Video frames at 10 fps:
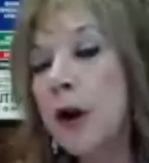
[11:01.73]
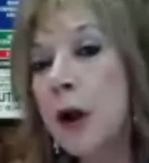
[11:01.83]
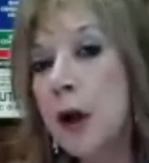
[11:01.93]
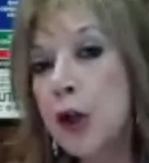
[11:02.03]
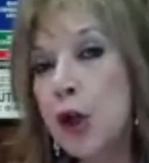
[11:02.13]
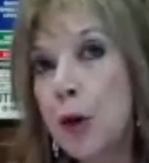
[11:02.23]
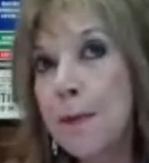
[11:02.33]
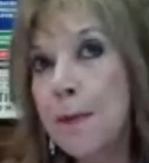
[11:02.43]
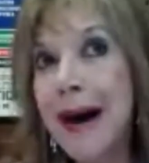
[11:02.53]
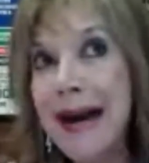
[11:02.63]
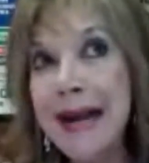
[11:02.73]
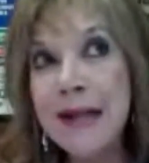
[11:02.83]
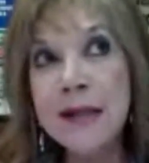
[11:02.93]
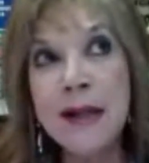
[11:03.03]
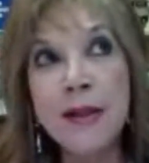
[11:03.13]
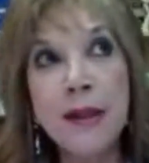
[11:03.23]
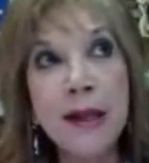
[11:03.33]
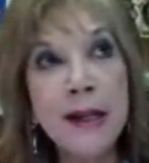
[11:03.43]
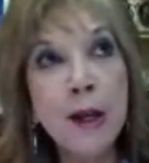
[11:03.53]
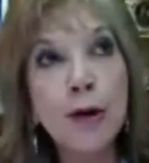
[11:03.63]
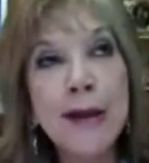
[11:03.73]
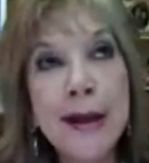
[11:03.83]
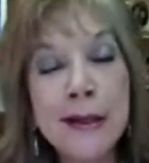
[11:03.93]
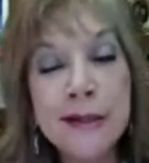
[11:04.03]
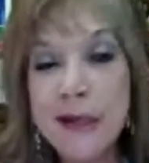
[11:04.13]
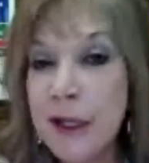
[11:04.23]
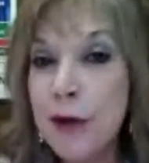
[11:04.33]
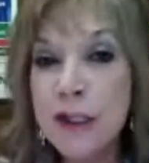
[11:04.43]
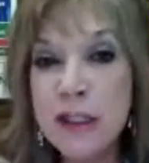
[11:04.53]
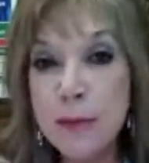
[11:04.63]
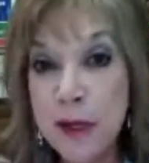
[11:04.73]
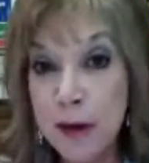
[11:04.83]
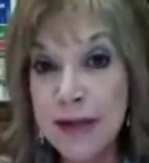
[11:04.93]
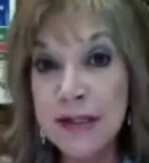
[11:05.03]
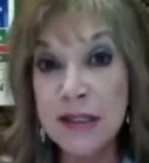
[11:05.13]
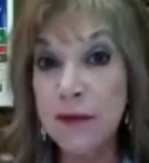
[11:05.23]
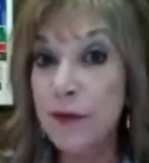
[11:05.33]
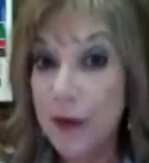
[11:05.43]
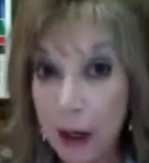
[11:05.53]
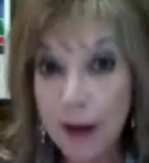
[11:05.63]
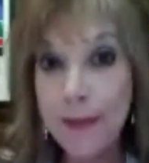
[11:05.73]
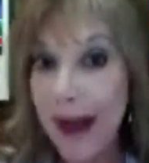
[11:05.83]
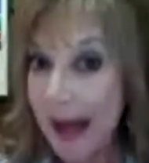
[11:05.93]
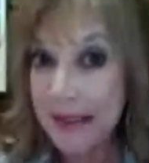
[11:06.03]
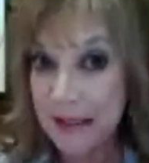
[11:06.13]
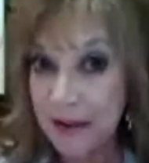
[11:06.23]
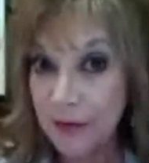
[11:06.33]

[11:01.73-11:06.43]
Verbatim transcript: your mind and, and, inner, and inner experience is very passive,